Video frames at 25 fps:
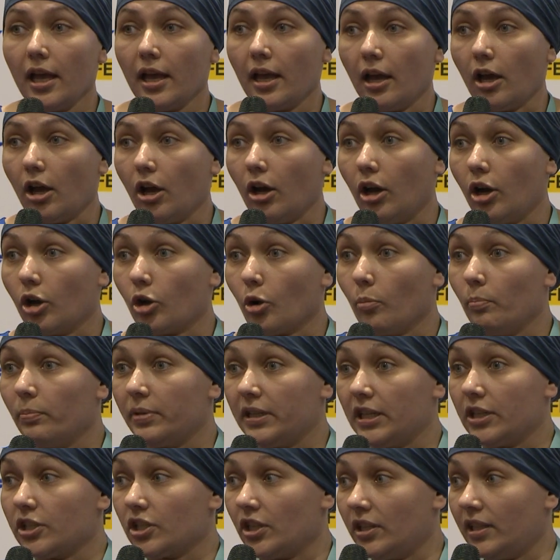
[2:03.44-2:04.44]

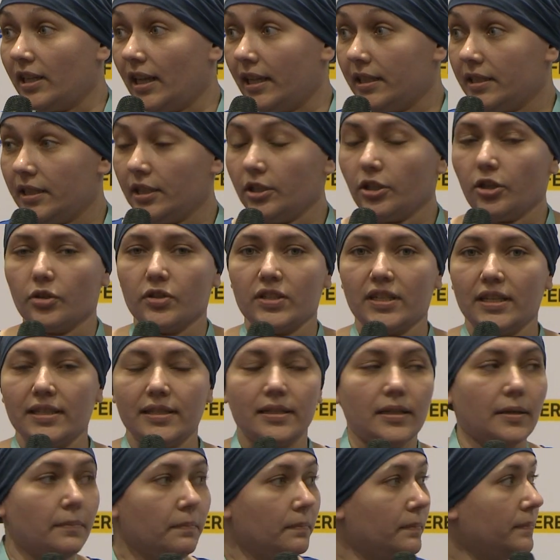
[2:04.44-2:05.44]
competition data in your
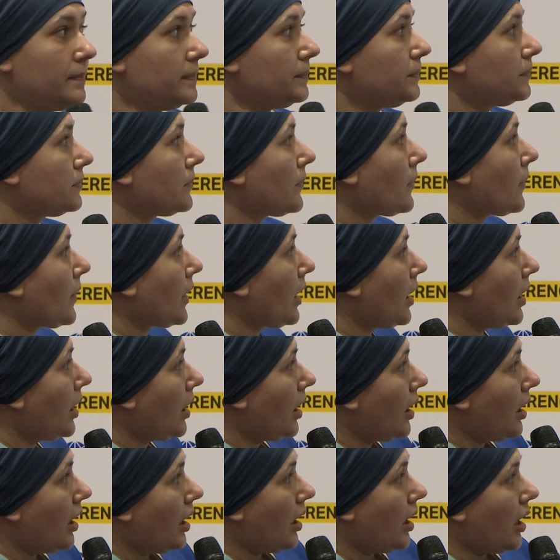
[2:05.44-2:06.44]
system.
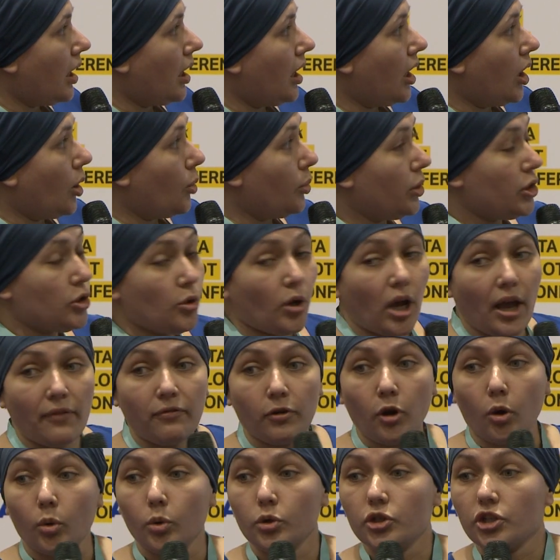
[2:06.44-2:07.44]
We do
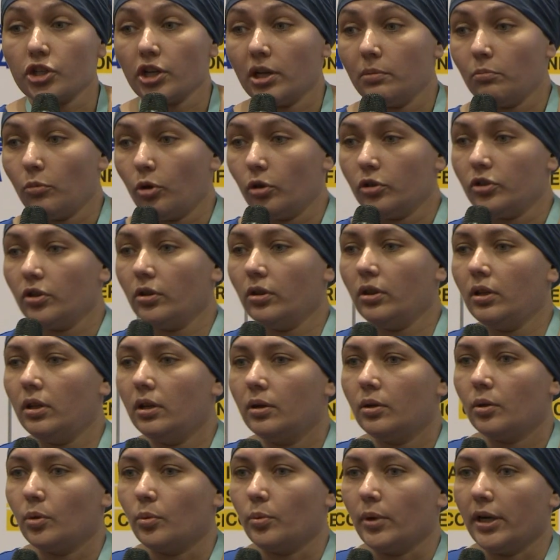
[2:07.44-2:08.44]
have codeshare model,
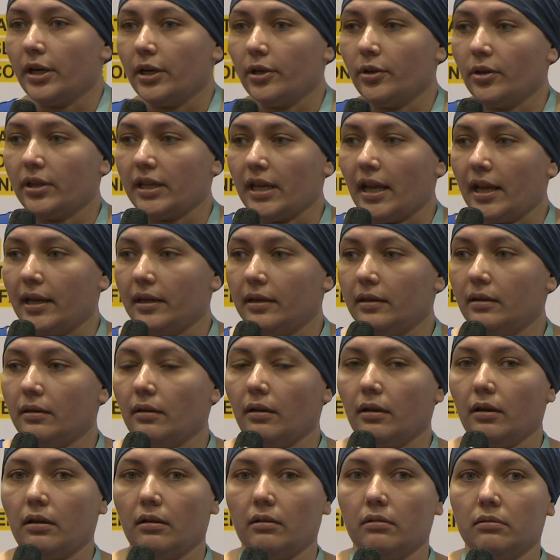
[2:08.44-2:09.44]
where you can
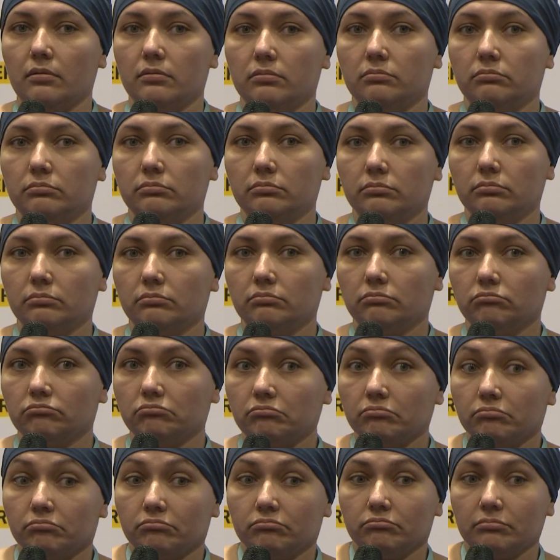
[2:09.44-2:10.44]

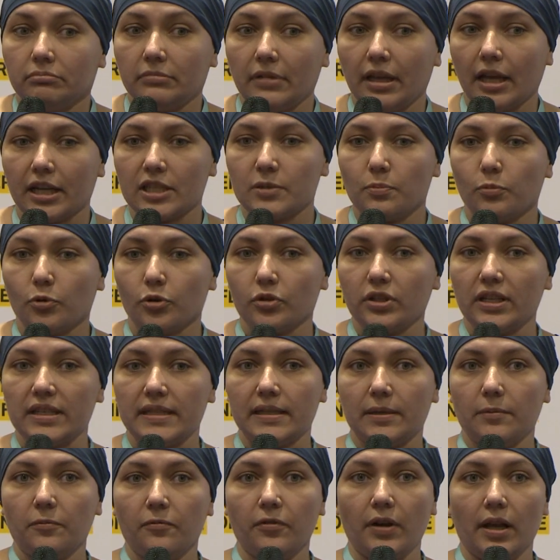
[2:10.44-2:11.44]
export the
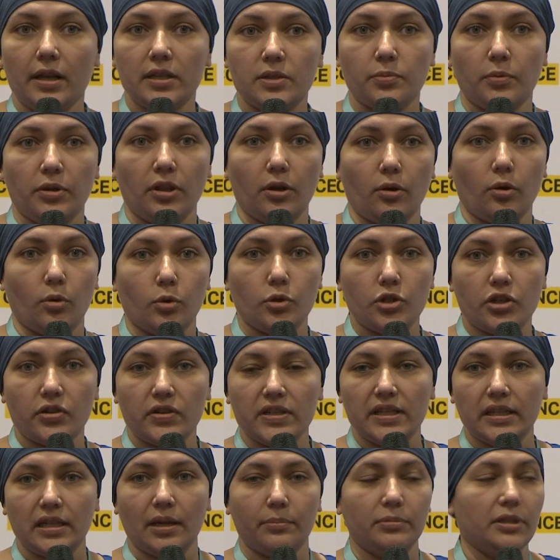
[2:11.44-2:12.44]
SIM files with the
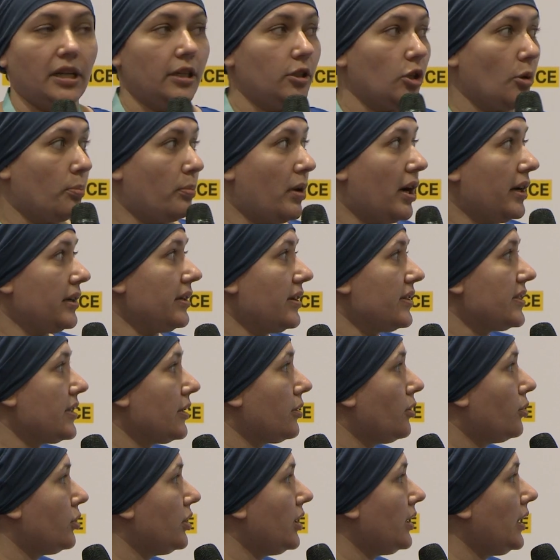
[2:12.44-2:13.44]
codeshares and update your partners
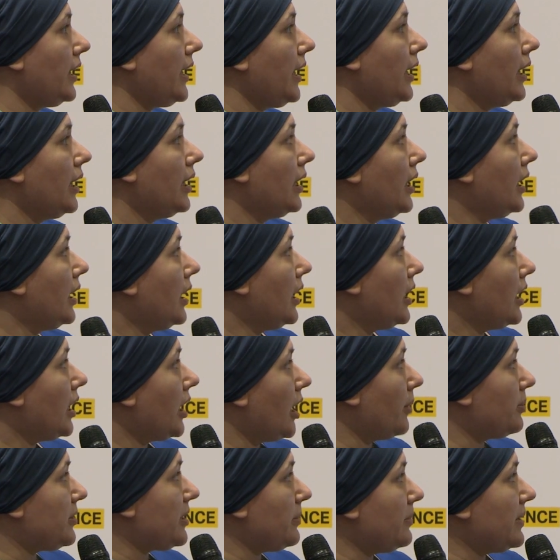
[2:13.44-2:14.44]
accordingly.
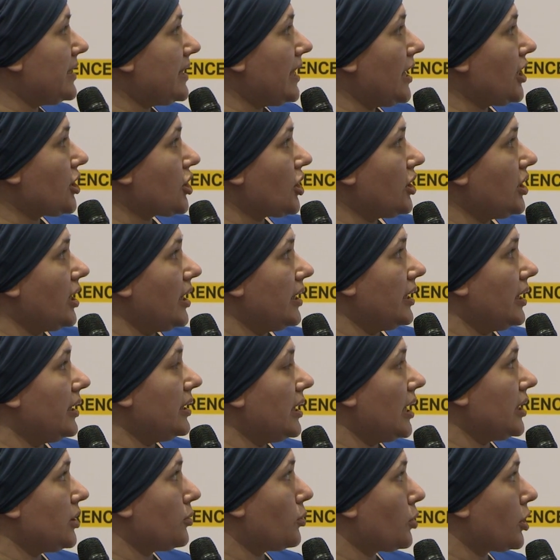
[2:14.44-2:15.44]
Optimization and the
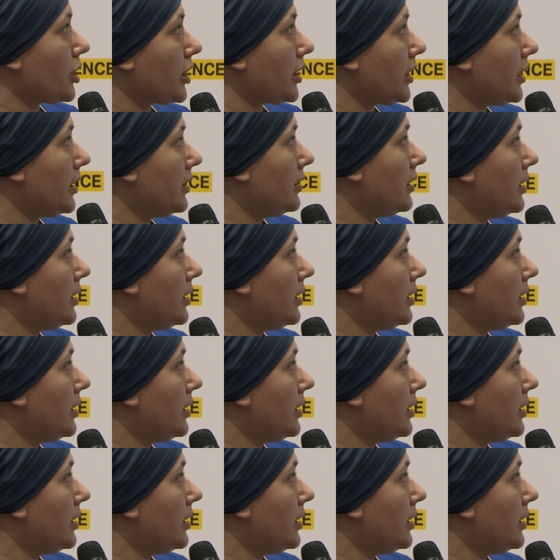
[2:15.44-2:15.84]
network.